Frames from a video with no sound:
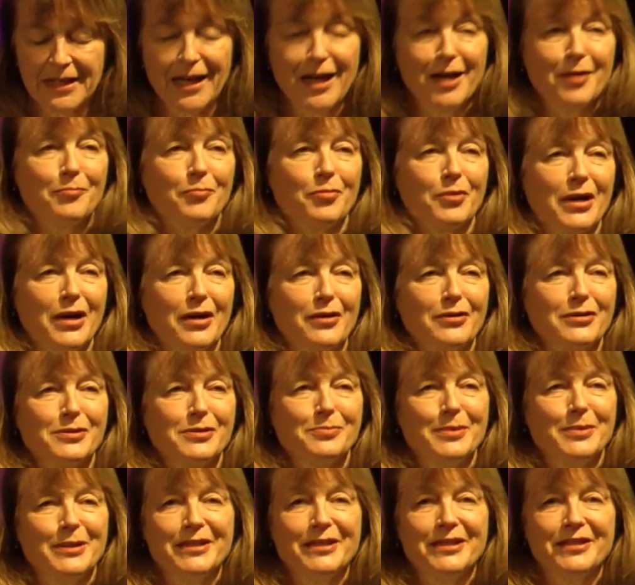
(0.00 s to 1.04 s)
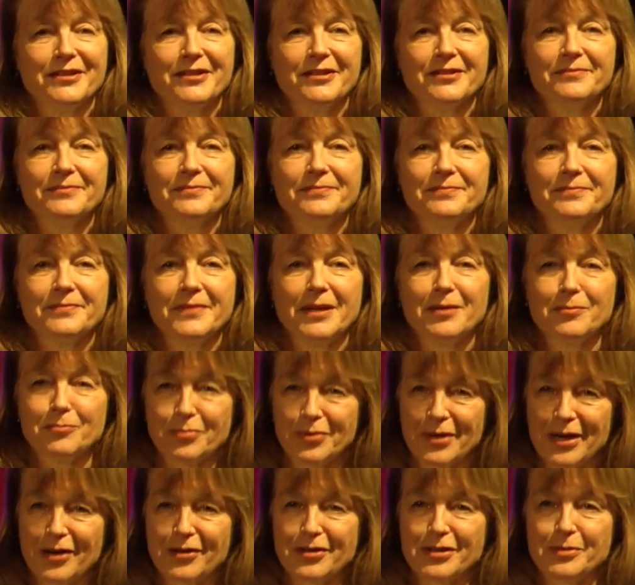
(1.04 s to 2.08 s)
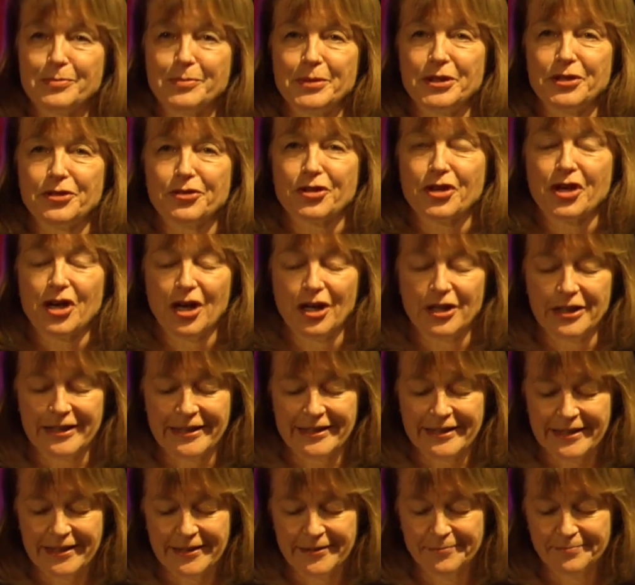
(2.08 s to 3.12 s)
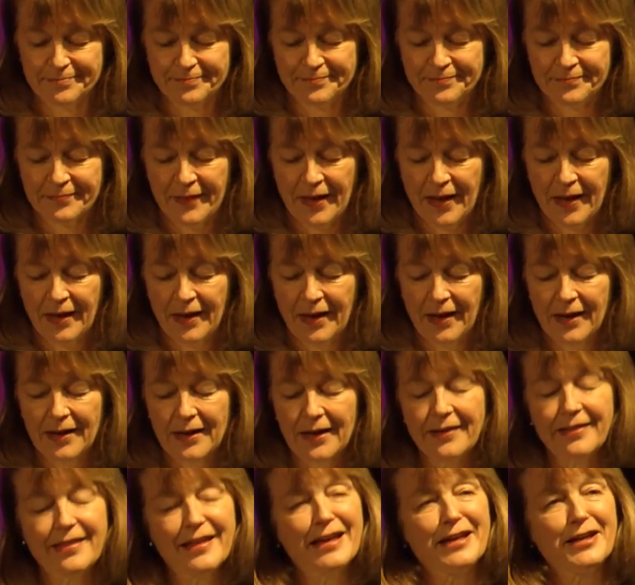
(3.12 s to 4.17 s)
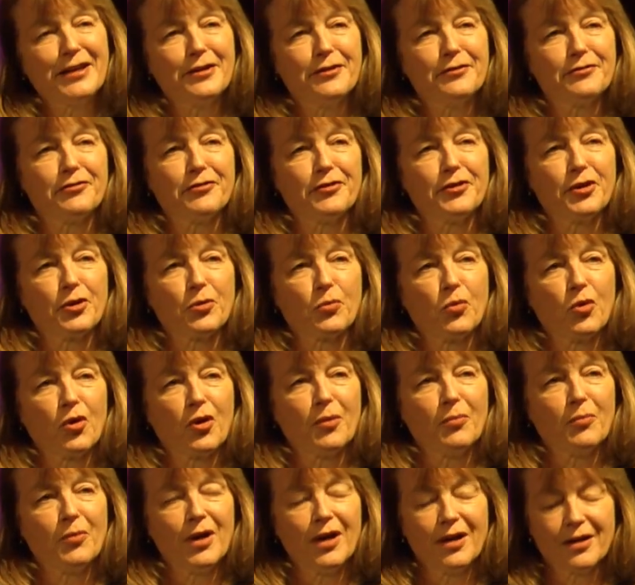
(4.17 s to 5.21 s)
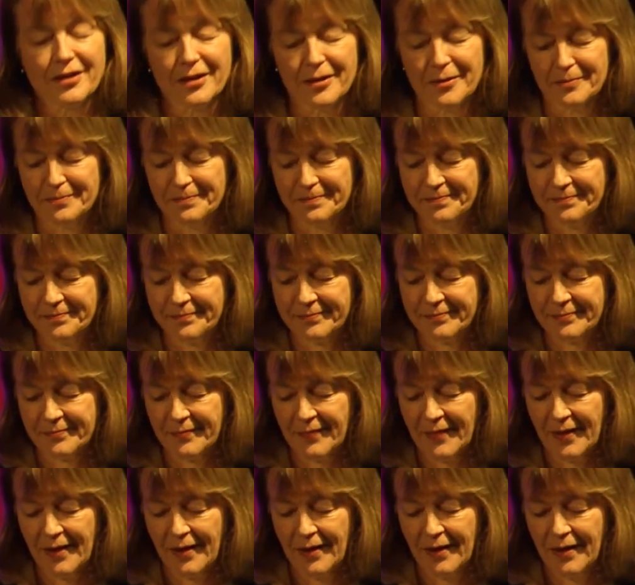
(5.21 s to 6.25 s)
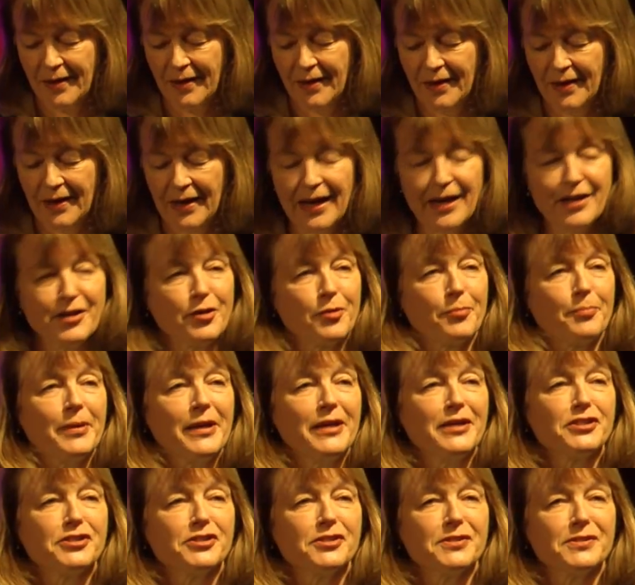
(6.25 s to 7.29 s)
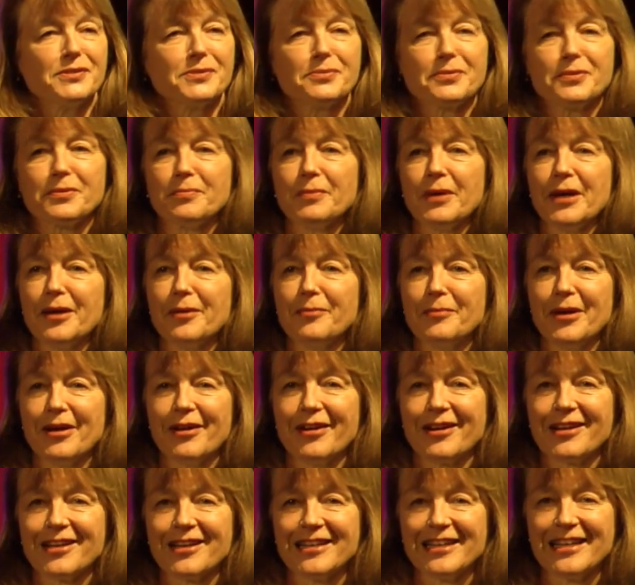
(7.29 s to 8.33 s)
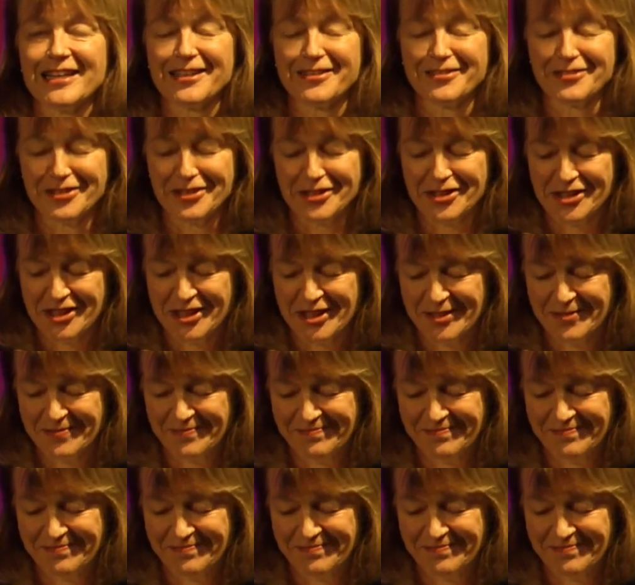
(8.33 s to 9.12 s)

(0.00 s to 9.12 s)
I'm proud to be here and proud to be your colleague. And I thank you for your warm welcome and your patience with my American English.